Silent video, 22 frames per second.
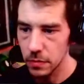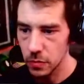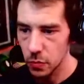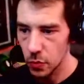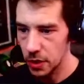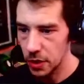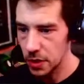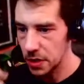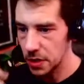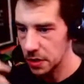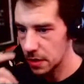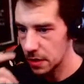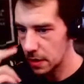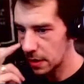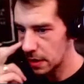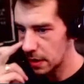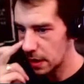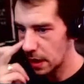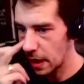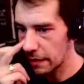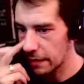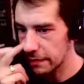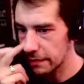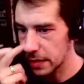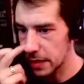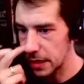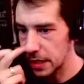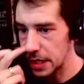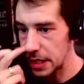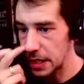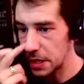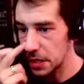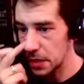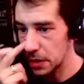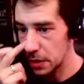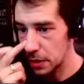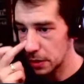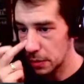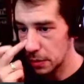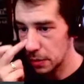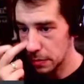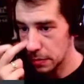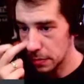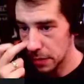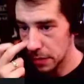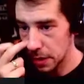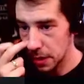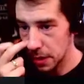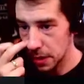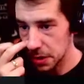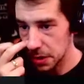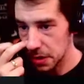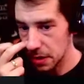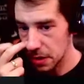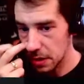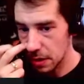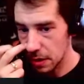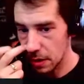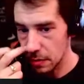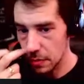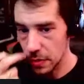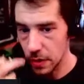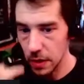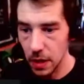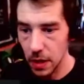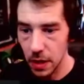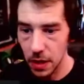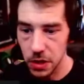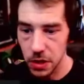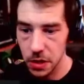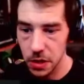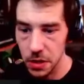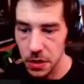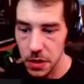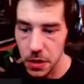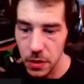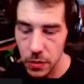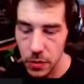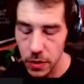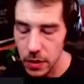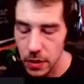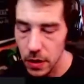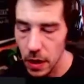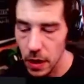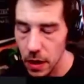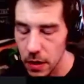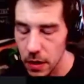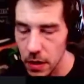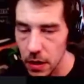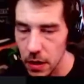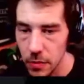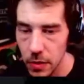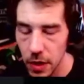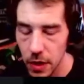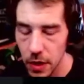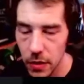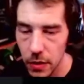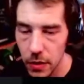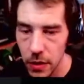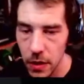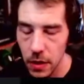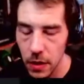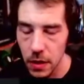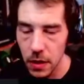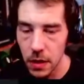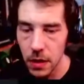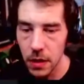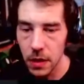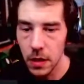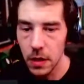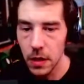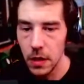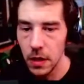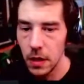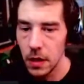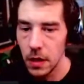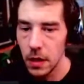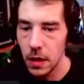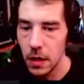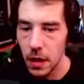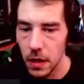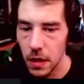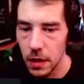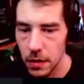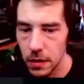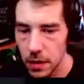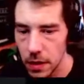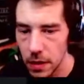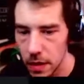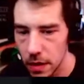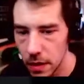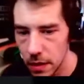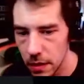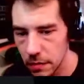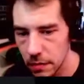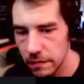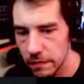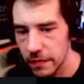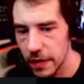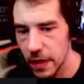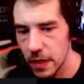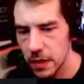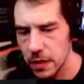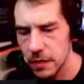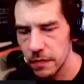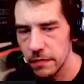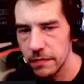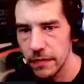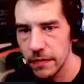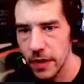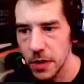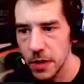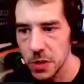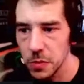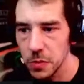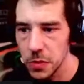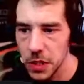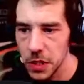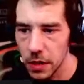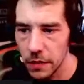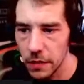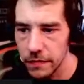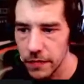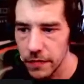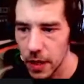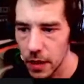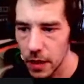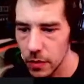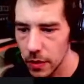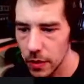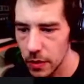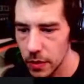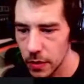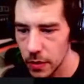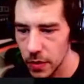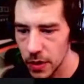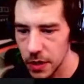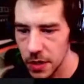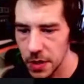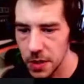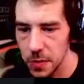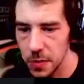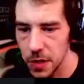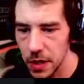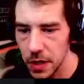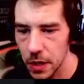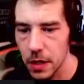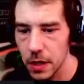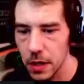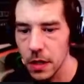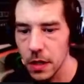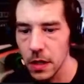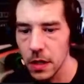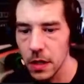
Recently left DTube because of the complications that we're talking about, and finds himself now on 3Speak.